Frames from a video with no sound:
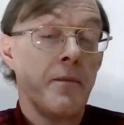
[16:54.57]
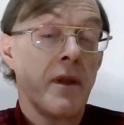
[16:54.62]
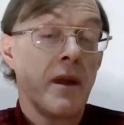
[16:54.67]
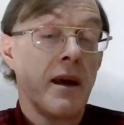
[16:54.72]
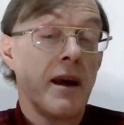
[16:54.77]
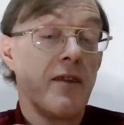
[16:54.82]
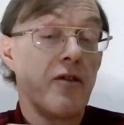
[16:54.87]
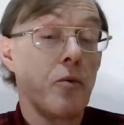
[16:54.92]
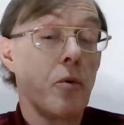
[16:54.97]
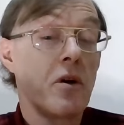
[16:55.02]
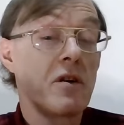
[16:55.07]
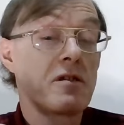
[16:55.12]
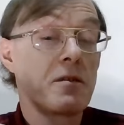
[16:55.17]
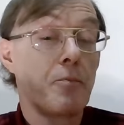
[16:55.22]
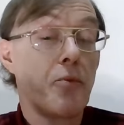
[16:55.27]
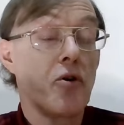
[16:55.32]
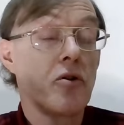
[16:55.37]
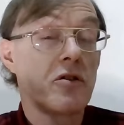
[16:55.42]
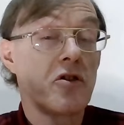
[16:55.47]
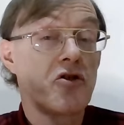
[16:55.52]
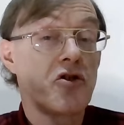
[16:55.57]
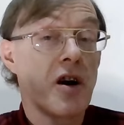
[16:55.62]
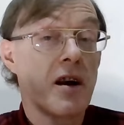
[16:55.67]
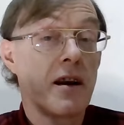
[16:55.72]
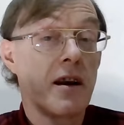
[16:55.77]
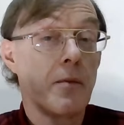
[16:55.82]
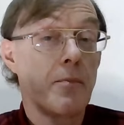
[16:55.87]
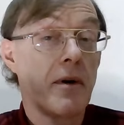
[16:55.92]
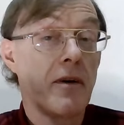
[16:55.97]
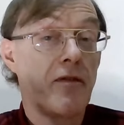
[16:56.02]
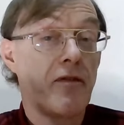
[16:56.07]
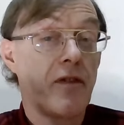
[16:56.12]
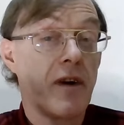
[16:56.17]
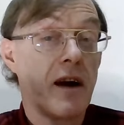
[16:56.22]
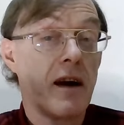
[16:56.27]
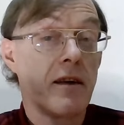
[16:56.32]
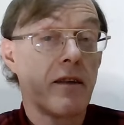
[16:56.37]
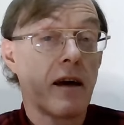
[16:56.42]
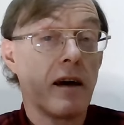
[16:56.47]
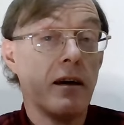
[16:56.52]
If you want to support the channel a bit
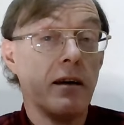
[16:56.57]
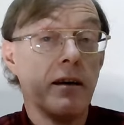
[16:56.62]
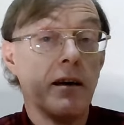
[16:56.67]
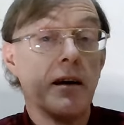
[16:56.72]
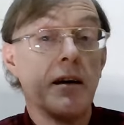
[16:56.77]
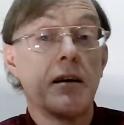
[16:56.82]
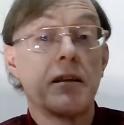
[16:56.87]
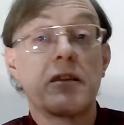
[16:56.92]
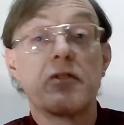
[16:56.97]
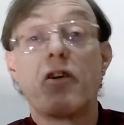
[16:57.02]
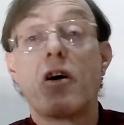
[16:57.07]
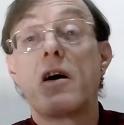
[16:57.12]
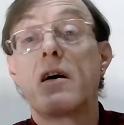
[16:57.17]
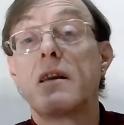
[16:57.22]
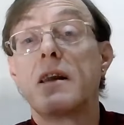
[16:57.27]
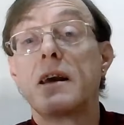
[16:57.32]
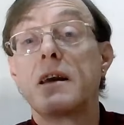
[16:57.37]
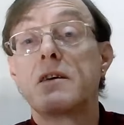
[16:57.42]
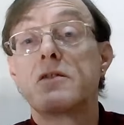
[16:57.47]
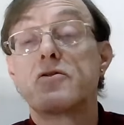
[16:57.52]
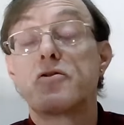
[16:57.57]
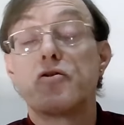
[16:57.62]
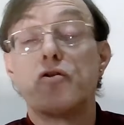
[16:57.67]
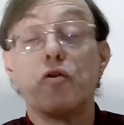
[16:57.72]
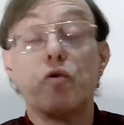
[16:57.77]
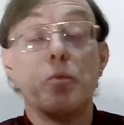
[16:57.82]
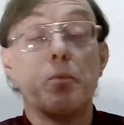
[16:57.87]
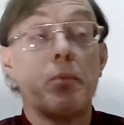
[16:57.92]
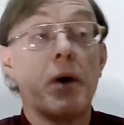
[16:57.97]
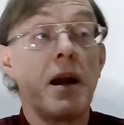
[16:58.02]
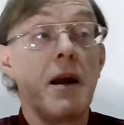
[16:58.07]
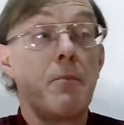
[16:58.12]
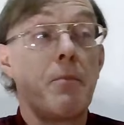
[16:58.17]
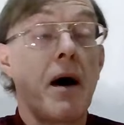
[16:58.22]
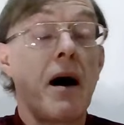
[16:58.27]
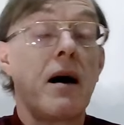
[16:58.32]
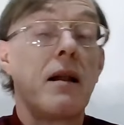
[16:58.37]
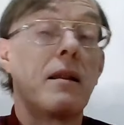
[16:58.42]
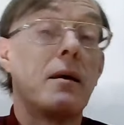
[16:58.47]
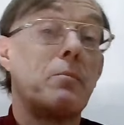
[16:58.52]
further, there are links to
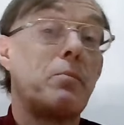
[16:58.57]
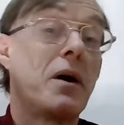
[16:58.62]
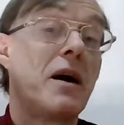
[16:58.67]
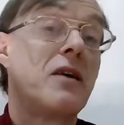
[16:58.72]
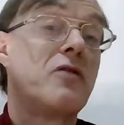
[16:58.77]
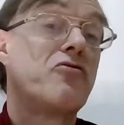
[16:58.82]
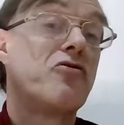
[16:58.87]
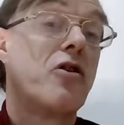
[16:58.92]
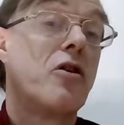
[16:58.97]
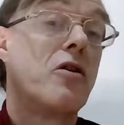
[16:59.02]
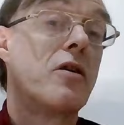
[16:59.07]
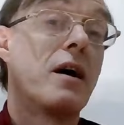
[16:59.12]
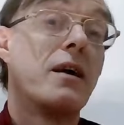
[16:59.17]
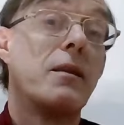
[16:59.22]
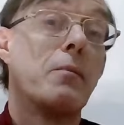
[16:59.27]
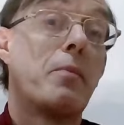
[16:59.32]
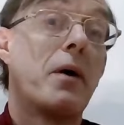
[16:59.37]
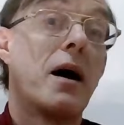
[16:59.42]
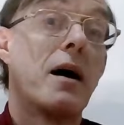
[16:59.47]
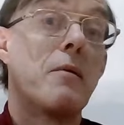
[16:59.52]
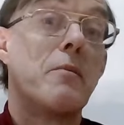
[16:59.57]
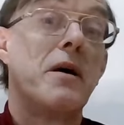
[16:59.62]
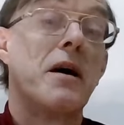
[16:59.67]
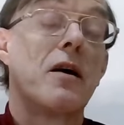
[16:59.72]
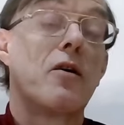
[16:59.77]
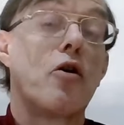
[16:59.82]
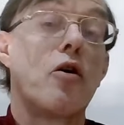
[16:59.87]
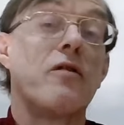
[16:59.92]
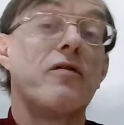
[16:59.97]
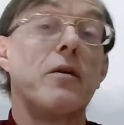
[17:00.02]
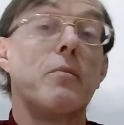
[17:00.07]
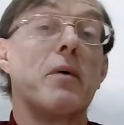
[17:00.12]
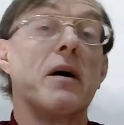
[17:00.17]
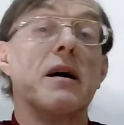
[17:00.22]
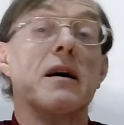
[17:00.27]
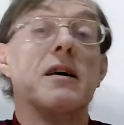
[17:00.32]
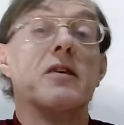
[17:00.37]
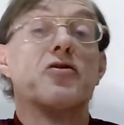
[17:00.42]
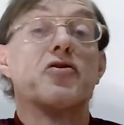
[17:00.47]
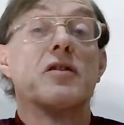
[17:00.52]
PayPal, Patreon and the Buy Me A Coffee
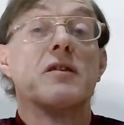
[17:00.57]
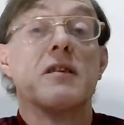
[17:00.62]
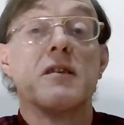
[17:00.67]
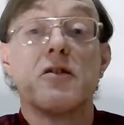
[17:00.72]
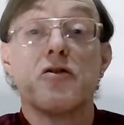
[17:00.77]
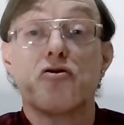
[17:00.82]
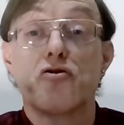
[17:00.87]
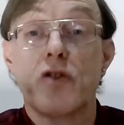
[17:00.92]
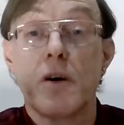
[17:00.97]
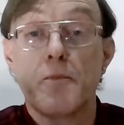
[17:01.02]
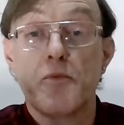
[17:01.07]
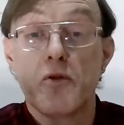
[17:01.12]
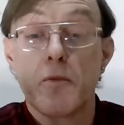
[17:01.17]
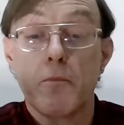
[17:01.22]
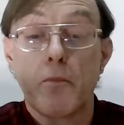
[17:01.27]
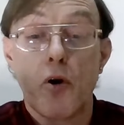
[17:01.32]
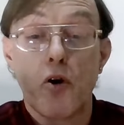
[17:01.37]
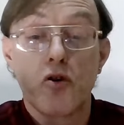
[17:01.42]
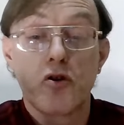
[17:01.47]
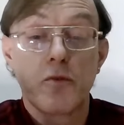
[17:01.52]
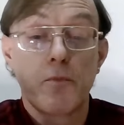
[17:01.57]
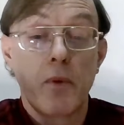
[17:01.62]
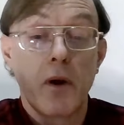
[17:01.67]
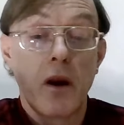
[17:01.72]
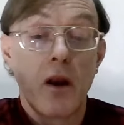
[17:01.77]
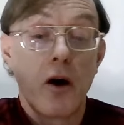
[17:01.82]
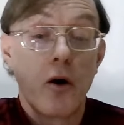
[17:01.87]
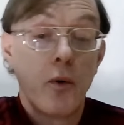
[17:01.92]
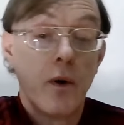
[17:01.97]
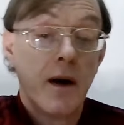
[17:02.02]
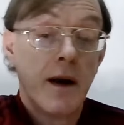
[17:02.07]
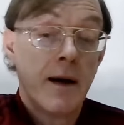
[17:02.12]
page in the description box below.